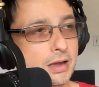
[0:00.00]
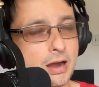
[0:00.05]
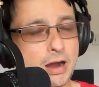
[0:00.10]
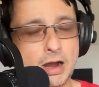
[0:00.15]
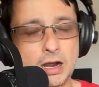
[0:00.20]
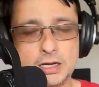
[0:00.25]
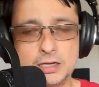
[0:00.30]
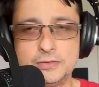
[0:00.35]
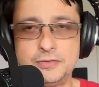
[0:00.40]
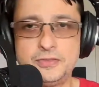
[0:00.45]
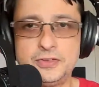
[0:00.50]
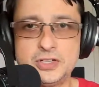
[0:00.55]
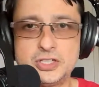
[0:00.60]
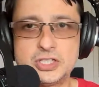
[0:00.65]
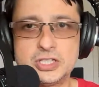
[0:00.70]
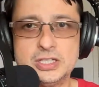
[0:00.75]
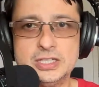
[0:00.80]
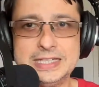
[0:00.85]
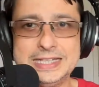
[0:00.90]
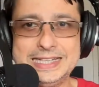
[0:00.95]

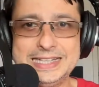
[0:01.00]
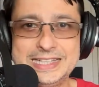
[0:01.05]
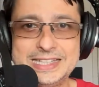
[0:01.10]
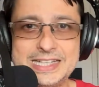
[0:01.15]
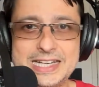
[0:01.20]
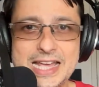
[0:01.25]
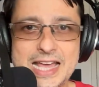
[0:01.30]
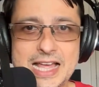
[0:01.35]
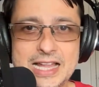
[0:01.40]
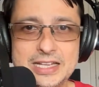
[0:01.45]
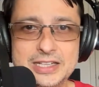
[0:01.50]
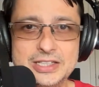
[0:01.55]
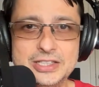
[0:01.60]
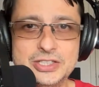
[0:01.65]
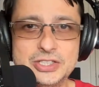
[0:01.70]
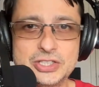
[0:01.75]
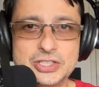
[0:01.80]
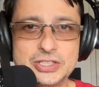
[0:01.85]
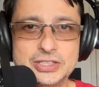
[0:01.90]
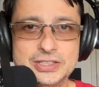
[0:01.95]
artificial
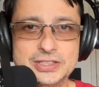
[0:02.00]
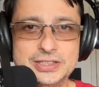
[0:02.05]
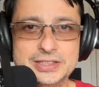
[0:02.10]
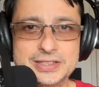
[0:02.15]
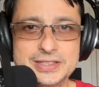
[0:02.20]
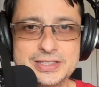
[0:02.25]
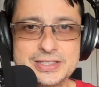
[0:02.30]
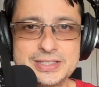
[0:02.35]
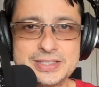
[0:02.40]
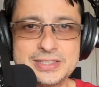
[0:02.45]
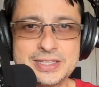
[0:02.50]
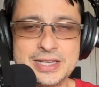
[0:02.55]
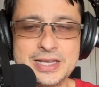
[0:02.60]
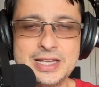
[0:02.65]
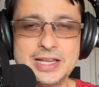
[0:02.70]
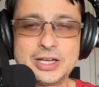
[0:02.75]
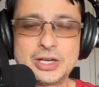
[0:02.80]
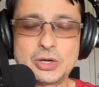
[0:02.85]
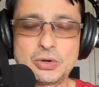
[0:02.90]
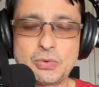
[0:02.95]
intelligence
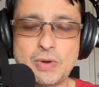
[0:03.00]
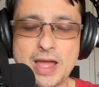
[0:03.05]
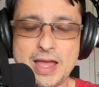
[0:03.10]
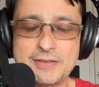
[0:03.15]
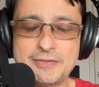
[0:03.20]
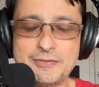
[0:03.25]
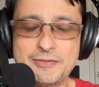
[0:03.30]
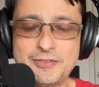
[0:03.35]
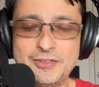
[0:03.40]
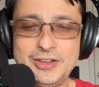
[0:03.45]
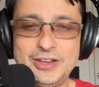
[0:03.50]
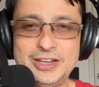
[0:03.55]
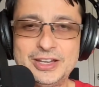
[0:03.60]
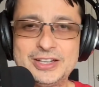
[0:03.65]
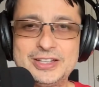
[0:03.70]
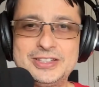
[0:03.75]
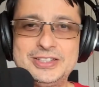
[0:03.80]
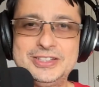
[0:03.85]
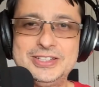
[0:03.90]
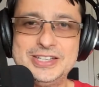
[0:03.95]

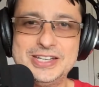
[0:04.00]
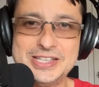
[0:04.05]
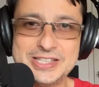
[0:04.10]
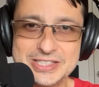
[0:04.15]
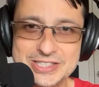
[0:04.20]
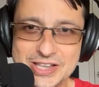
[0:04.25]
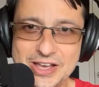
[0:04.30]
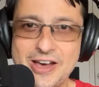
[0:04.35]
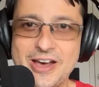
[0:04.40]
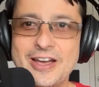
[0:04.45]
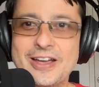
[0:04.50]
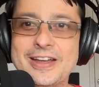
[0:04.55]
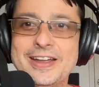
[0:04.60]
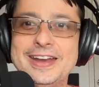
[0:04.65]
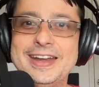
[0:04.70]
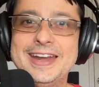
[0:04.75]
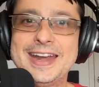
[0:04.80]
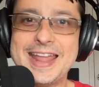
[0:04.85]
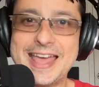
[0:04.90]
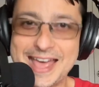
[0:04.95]
graphic
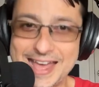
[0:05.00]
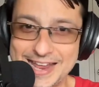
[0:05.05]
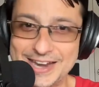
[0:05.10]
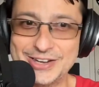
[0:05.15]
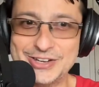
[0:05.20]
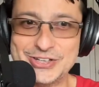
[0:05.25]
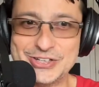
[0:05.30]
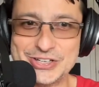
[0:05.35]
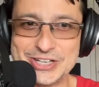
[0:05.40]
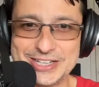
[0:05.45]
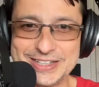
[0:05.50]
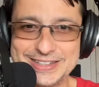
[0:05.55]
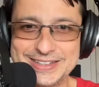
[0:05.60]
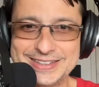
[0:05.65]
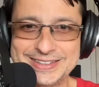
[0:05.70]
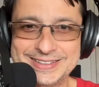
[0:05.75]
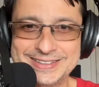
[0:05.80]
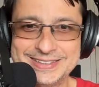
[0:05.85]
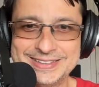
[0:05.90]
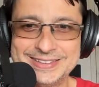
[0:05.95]
design
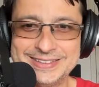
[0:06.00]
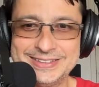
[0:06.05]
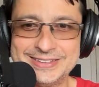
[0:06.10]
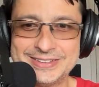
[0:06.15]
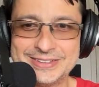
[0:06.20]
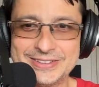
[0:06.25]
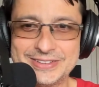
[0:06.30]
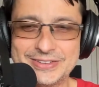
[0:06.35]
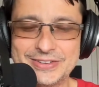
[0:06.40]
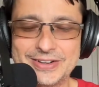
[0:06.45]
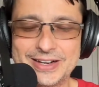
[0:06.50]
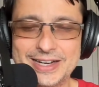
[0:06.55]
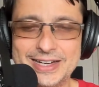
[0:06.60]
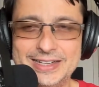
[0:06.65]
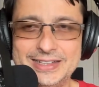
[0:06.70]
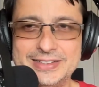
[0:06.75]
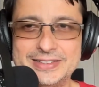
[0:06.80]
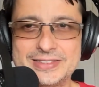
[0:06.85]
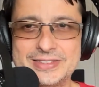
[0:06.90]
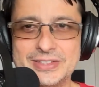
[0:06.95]
engine. All
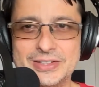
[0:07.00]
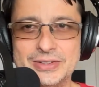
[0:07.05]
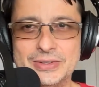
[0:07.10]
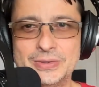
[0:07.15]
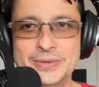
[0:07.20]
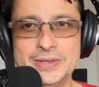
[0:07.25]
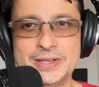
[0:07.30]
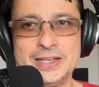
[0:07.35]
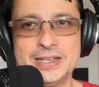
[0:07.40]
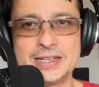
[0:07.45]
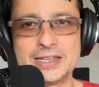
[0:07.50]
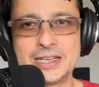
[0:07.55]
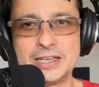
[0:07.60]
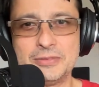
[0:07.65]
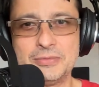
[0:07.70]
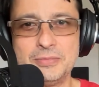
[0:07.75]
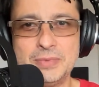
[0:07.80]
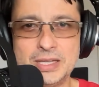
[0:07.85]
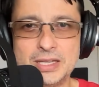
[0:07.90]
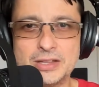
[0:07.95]
right. So
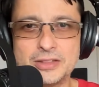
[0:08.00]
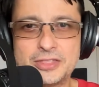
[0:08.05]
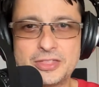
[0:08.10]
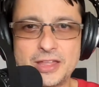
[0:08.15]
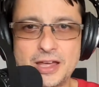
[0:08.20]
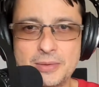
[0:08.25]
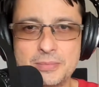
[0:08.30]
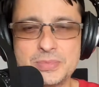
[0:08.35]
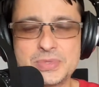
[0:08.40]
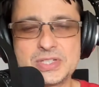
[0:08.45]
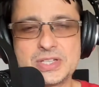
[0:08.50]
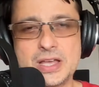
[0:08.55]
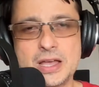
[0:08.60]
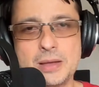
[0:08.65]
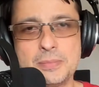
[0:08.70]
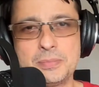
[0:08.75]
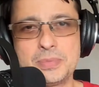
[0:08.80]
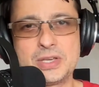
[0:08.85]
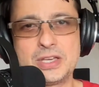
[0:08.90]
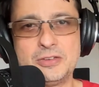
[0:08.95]
give me a thumbs
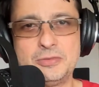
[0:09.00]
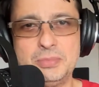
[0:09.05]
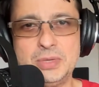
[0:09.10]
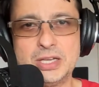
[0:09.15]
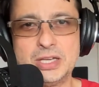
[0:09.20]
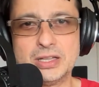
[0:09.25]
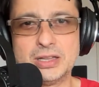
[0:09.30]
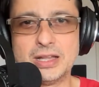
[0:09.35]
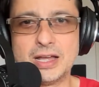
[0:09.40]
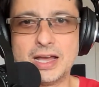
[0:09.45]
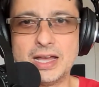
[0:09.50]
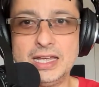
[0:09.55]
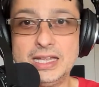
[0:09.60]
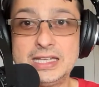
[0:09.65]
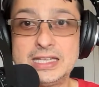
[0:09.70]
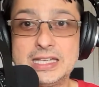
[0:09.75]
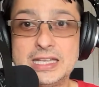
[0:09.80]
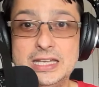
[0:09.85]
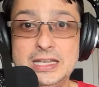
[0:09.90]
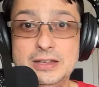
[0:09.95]
up, give me a
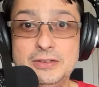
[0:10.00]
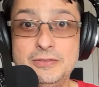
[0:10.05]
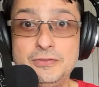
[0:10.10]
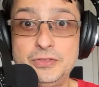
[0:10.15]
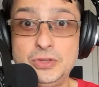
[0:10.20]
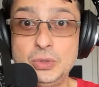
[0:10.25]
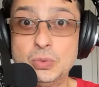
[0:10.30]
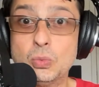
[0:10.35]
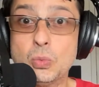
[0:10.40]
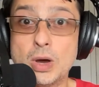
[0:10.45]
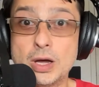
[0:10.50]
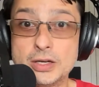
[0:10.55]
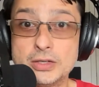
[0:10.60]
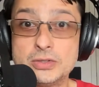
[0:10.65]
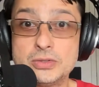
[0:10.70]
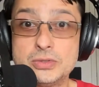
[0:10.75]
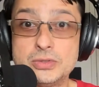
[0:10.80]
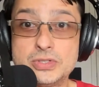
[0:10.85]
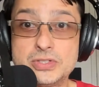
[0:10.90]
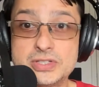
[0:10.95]
like if you want
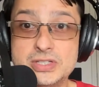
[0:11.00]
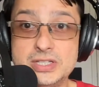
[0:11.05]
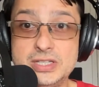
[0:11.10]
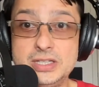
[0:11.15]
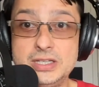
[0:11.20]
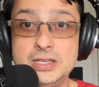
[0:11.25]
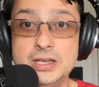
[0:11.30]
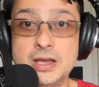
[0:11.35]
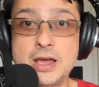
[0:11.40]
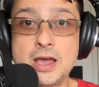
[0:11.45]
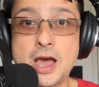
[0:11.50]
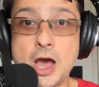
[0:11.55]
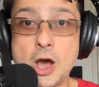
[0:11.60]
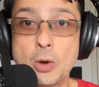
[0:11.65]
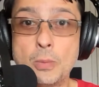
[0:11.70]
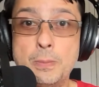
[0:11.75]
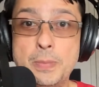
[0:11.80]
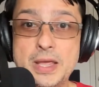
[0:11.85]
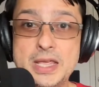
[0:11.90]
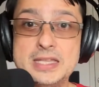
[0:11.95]
to see
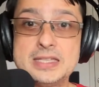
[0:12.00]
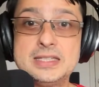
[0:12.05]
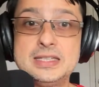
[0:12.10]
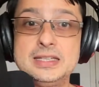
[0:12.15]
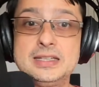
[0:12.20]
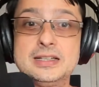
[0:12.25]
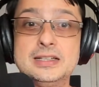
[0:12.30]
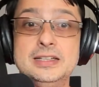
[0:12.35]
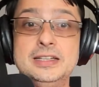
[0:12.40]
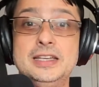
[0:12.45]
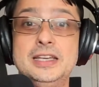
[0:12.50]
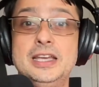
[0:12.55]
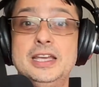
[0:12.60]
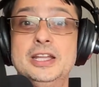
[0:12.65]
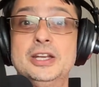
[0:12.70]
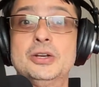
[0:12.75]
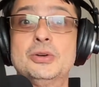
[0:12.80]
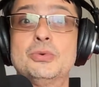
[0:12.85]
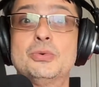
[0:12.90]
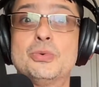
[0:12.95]
how basically
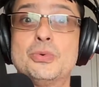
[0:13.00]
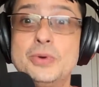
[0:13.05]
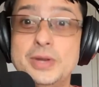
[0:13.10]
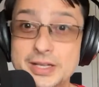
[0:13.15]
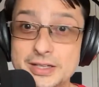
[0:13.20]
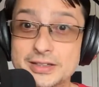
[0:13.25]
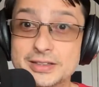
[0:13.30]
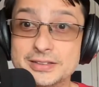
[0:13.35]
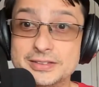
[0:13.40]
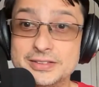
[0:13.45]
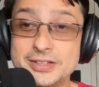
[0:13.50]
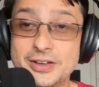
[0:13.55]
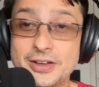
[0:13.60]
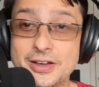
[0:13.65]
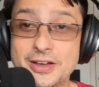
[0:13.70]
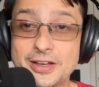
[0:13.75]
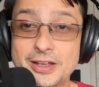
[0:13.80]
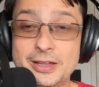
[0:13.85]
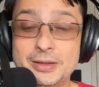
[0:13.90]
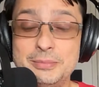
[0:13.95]
in real
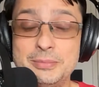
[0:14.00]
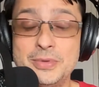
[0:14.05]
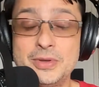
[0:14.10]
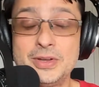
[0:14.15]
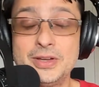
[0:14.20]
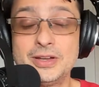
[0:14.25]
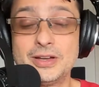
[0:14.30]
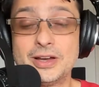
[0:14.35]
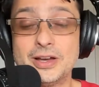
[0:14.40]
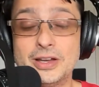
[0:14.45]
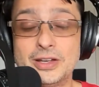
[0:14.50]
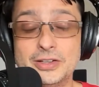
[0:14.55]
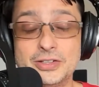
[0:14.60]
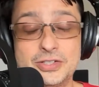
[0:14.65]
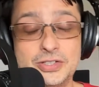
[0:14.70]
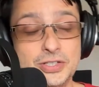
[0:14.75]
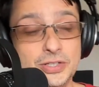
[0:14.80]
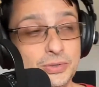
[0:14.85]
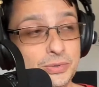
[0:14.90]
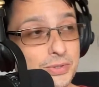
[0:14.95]
time I
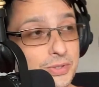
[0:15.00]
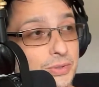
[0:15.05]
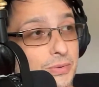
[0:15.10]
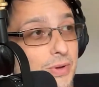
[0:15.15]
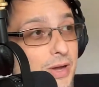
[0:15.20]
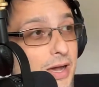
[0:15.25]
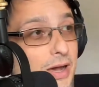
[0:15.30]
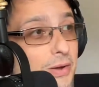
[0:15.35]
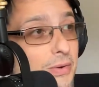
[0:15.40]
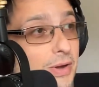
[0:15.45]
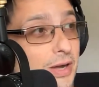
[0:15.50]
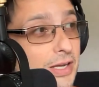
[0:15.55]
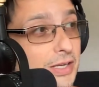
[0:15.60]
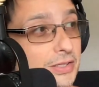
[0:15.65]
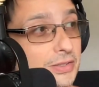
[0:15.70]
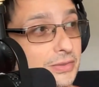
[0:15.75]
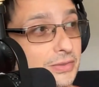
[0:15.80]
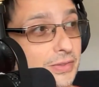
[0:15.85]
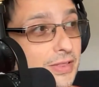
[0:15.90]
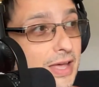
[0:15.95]
show you how I
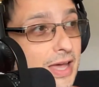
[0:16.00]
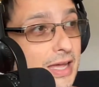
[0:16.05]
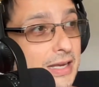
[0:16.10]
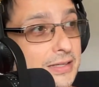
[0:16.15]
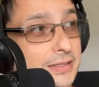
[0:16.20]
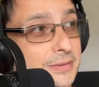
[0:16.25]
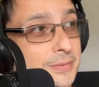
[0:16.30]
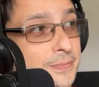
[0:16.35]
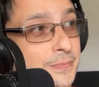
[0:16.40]
do that.